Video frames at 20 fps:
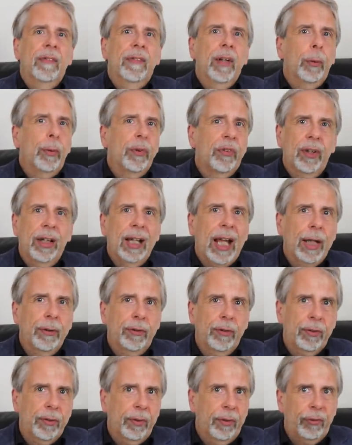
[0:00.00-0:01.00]
that was
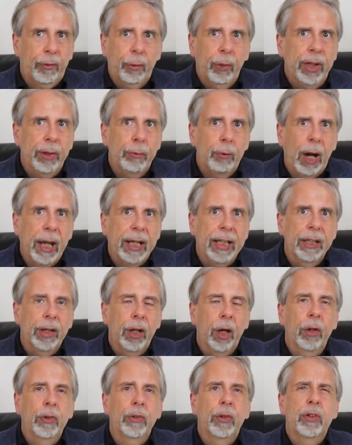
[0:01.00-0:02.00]
allowed free
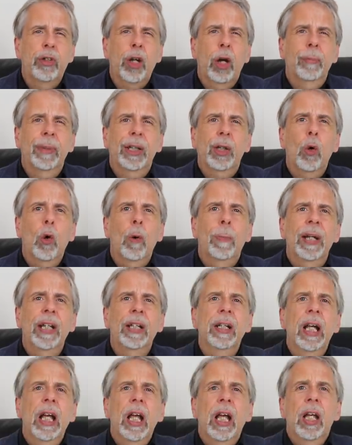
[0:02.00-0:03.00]
rein under Jeremy
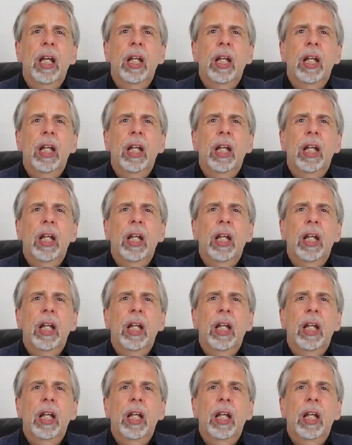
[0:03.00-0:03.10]
Corbyn,